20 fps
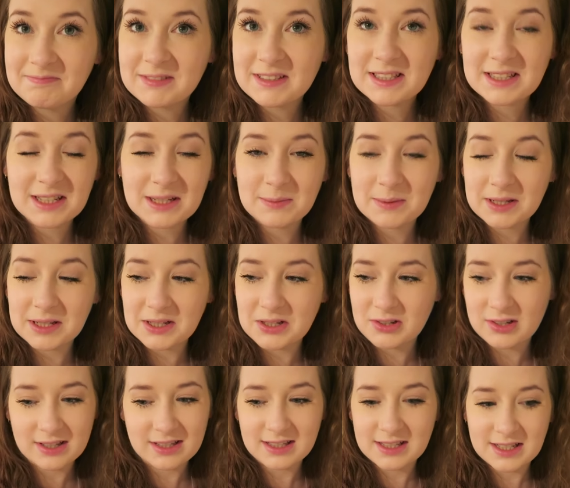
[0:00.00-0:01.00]
it's going to be an
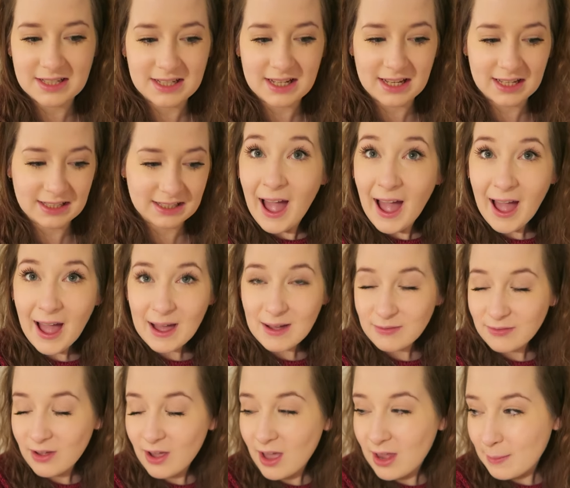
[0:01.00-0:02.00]
interesting day.
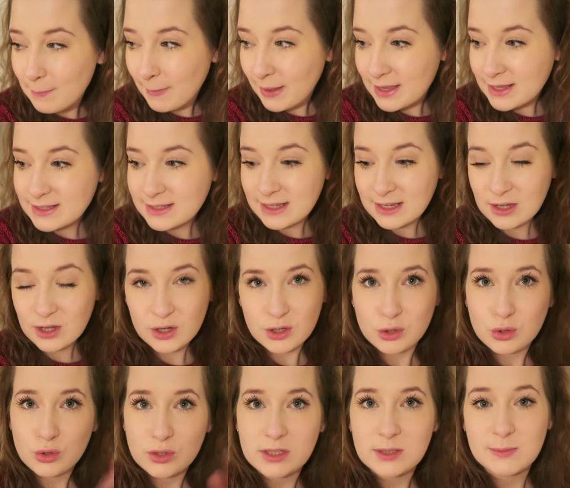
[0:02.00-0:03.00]
Have an amazing
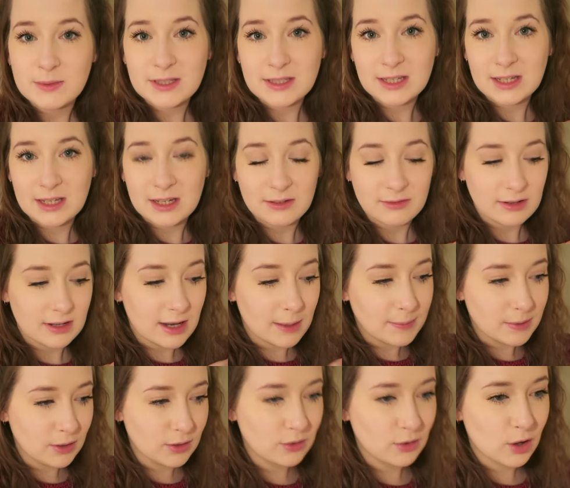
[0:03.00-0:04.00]
Christmas Eve.
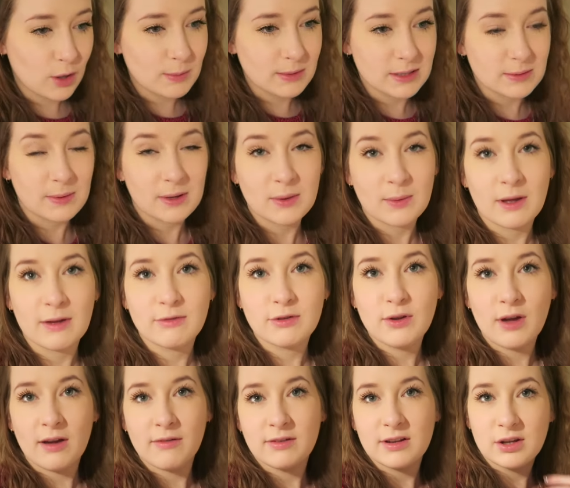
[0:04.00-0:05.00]
Let me know in the comments, by the way, if
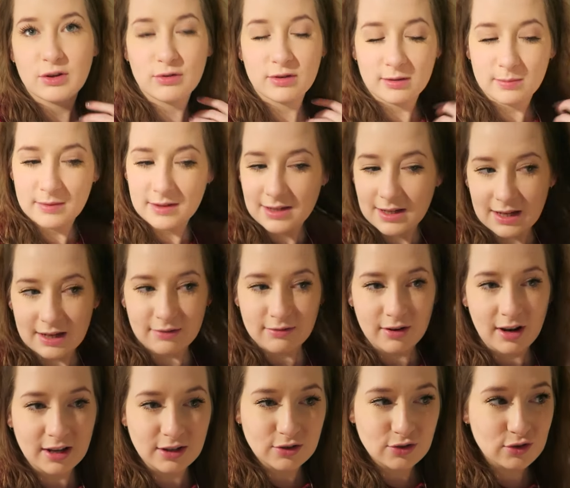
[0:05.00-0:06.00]
you have any Christmas
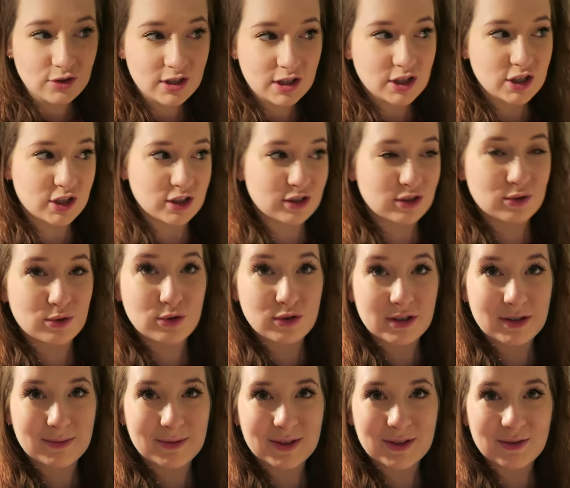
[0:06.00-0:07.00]
Eve like traditions or
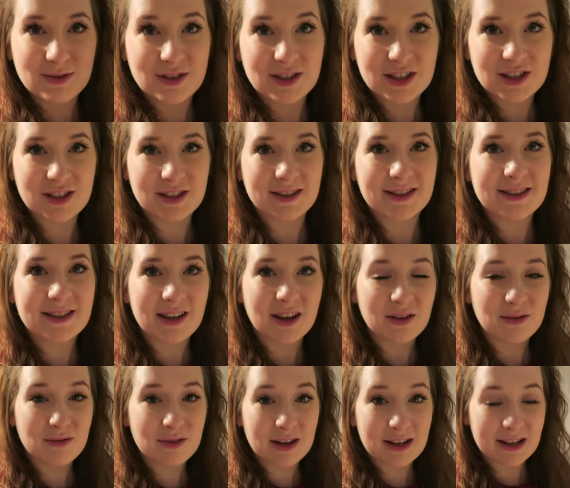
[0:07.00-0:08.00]
Christmas traditions.
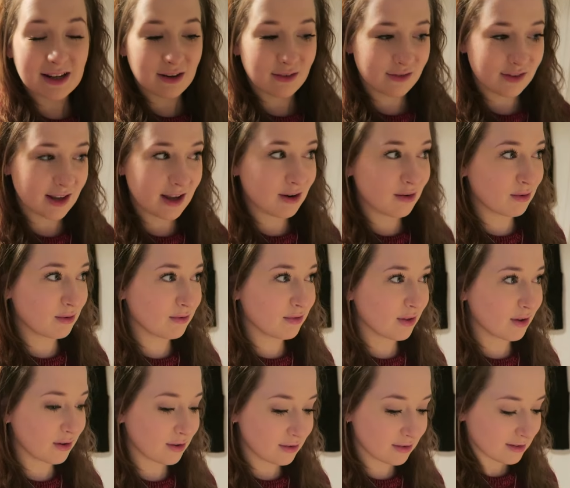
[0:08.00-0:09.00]
I'd really love to hear all of
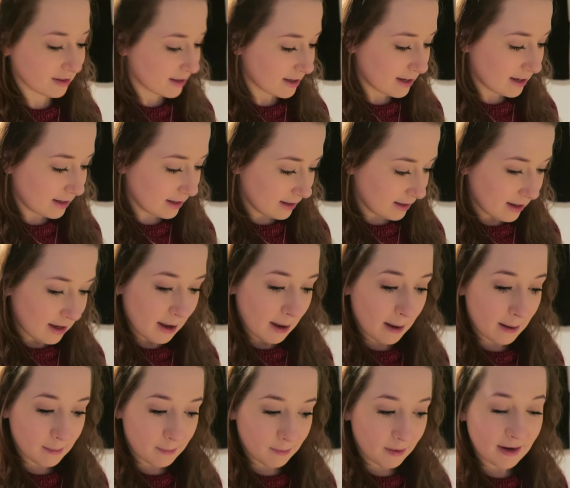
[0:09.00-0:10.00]
those.
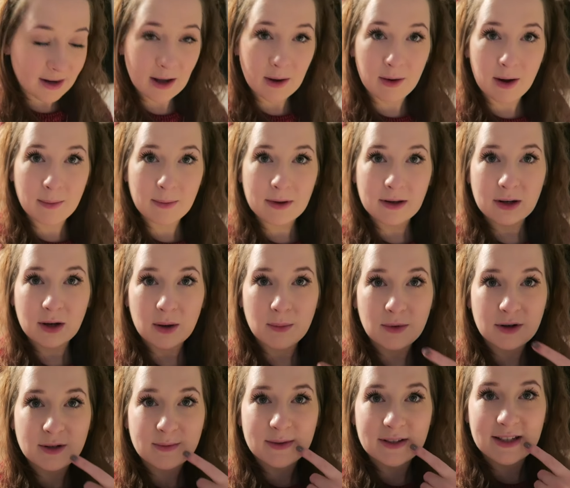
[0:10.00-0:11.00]
Uh, right now, I'm going to go
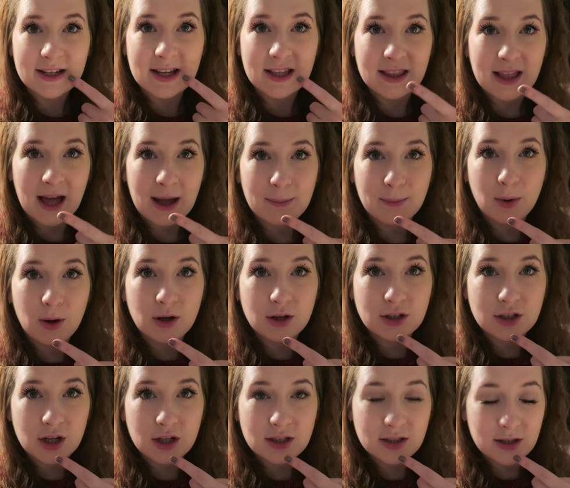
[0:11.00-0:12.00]
brush my teeth and
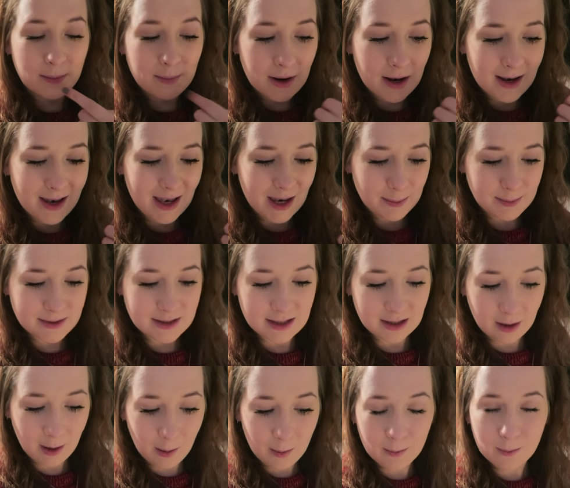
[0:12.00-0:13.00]
put some
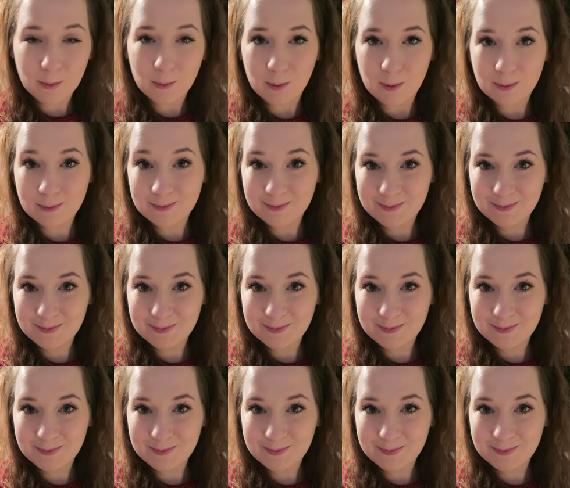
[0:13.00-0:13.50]
lipstick on.